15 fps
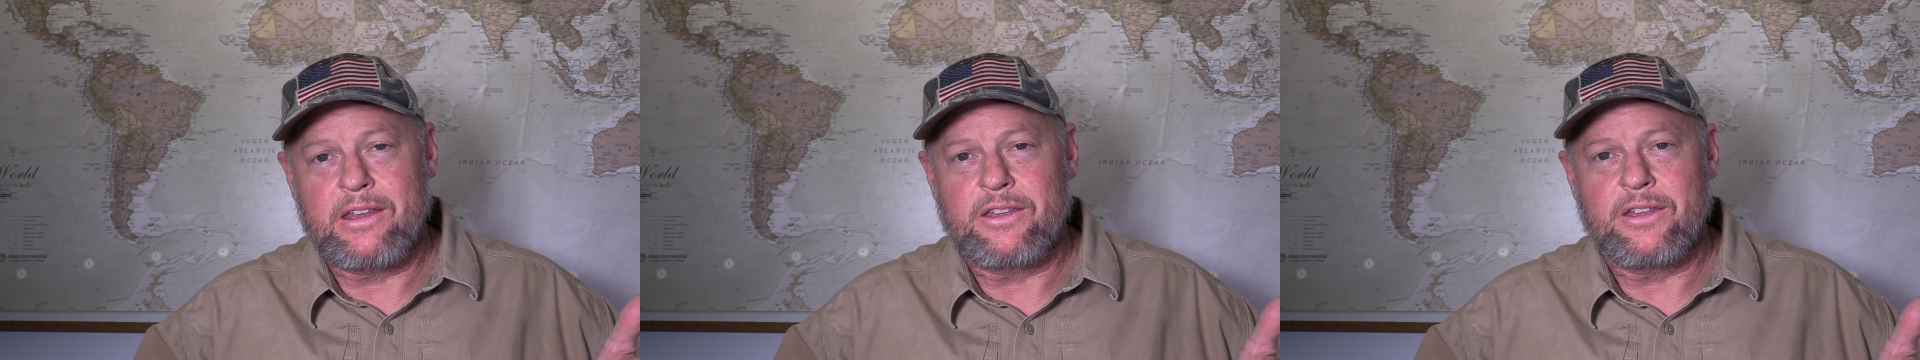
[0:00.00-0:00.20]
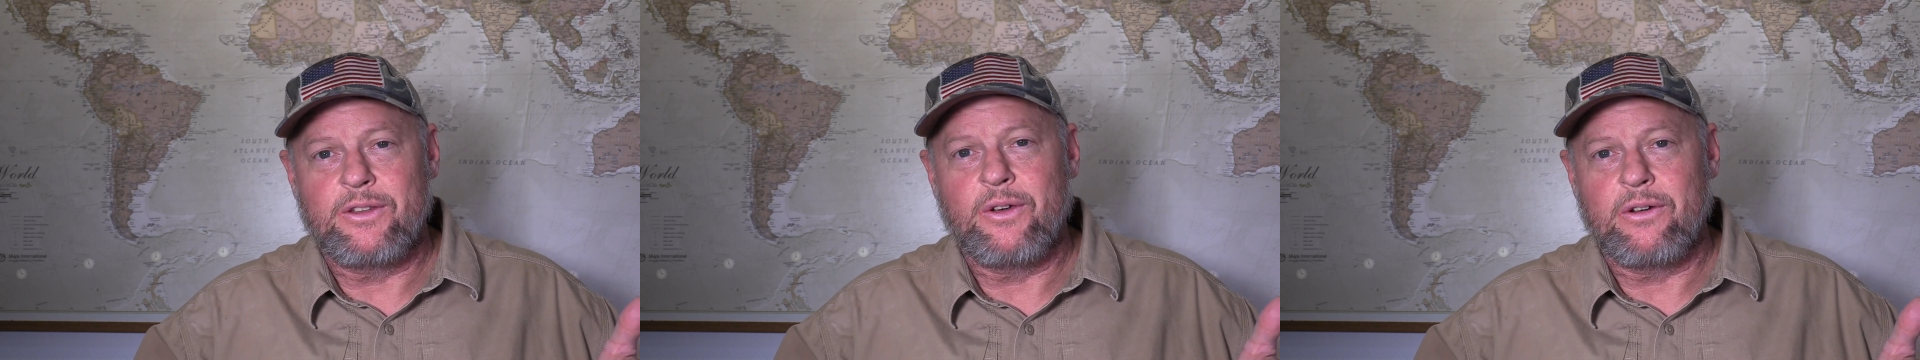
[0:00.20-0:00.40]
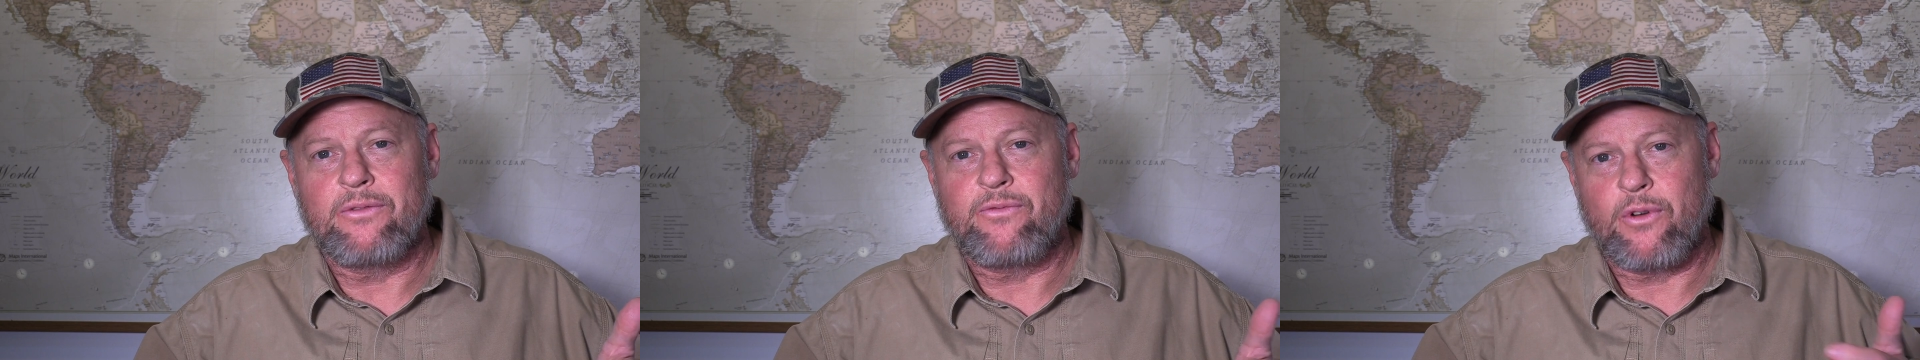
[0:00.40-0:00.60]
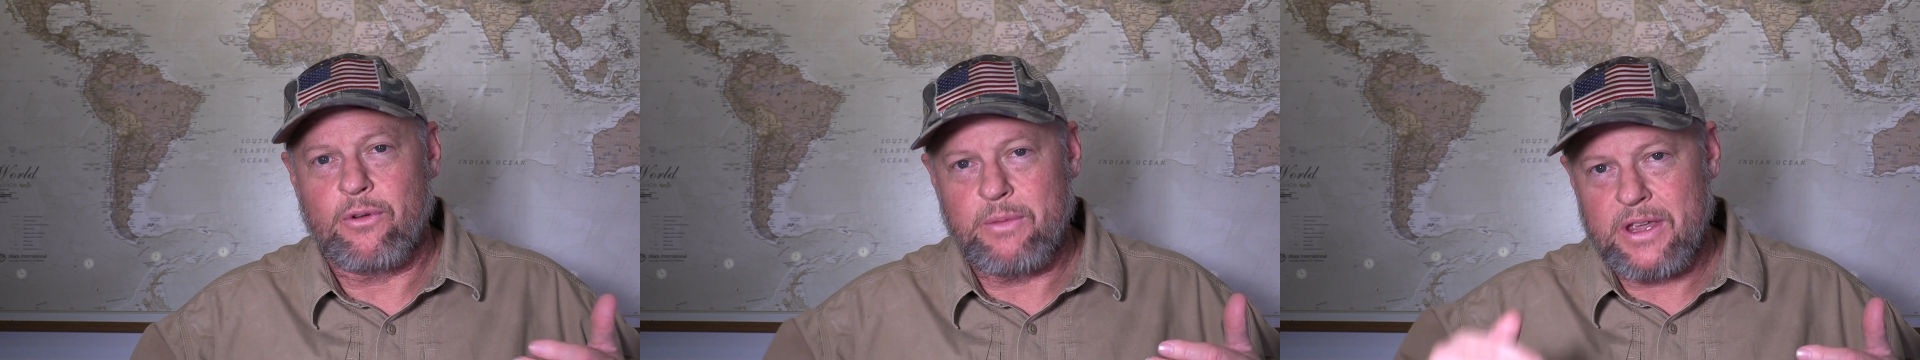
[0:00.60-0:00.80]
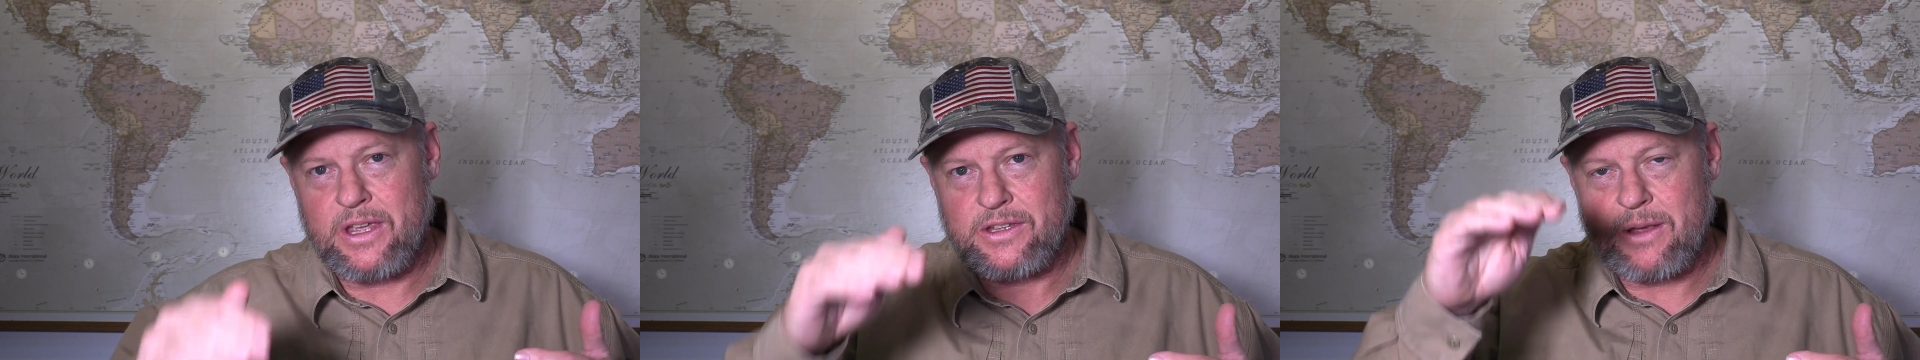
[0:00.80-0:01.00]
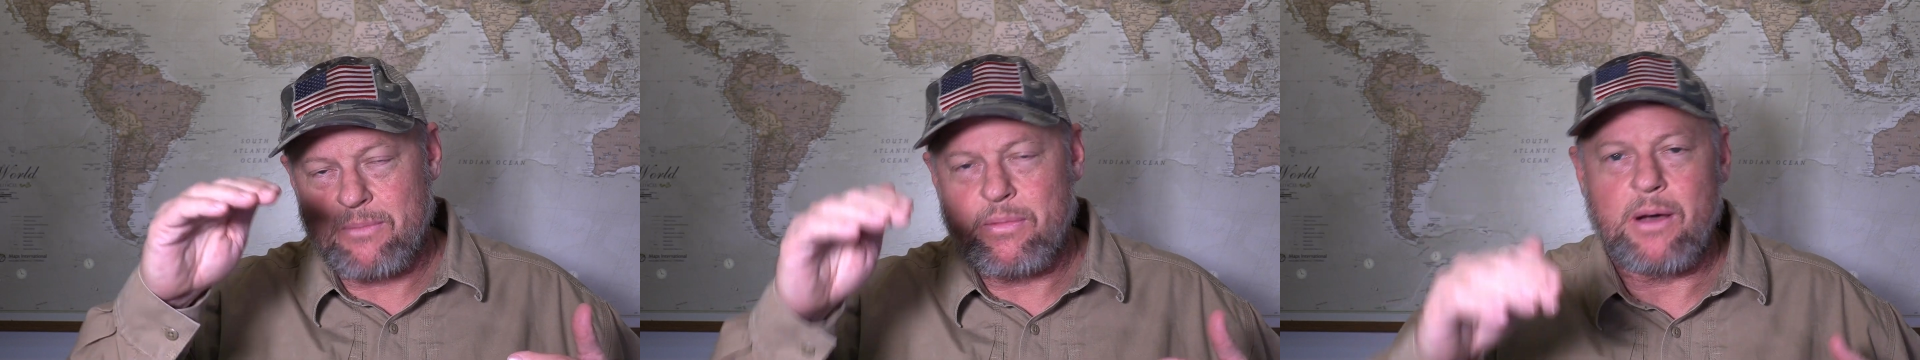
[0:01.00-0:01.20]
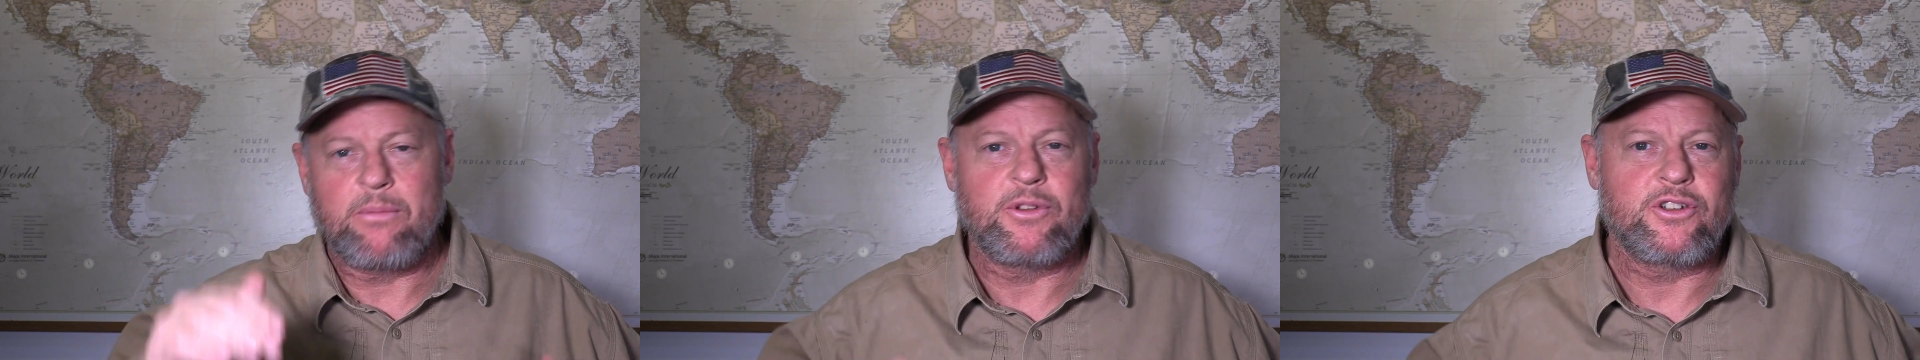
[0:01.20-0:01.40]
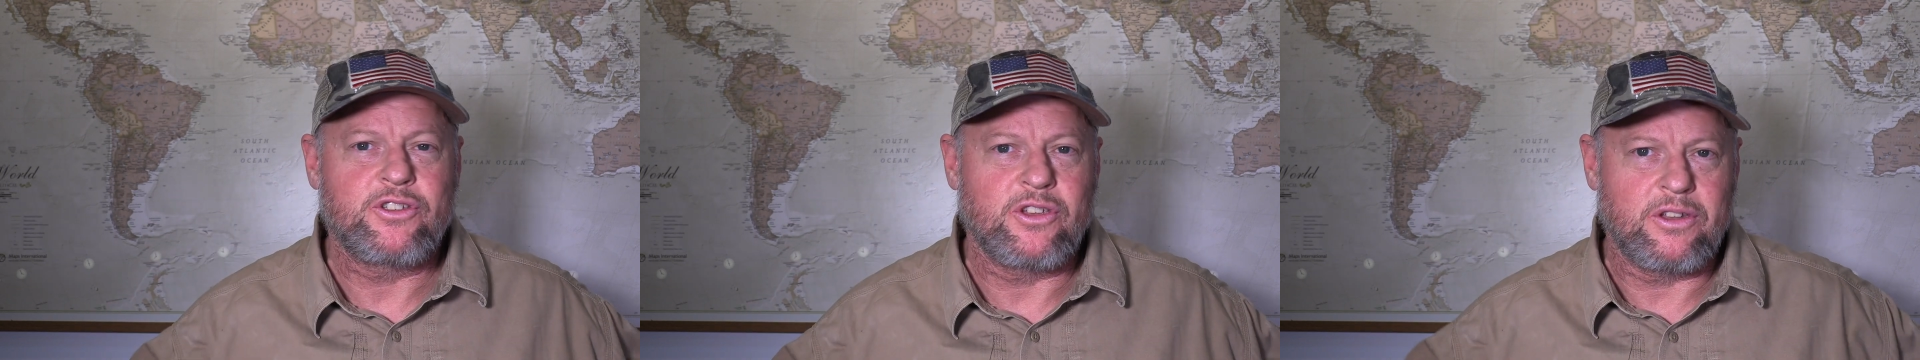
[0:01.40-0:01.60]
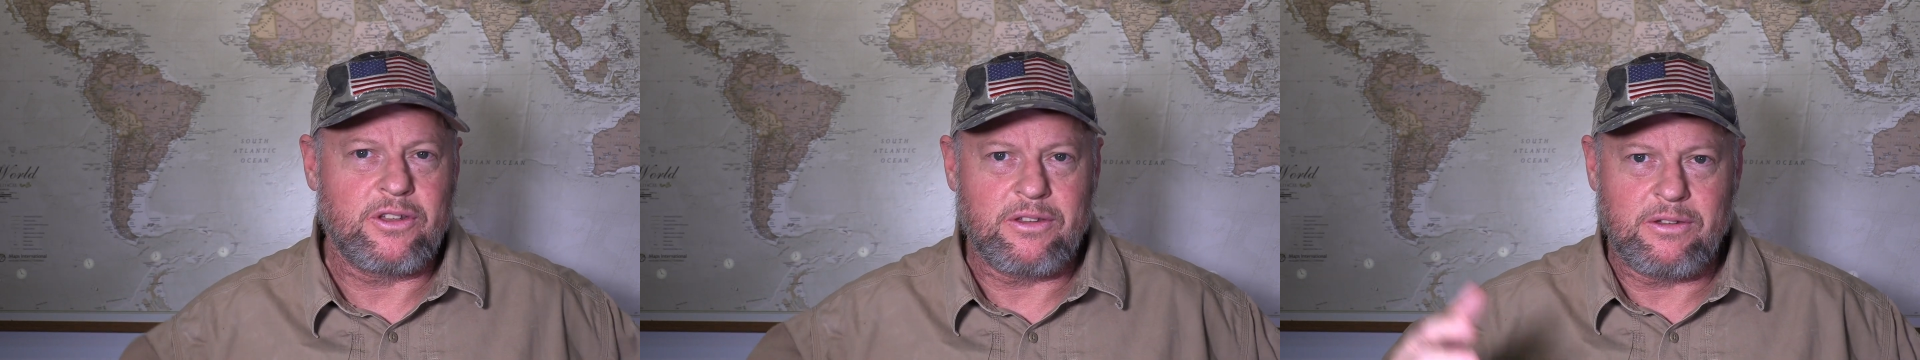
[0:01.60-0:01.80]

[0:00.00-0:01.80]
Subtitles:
to do it for because I published it,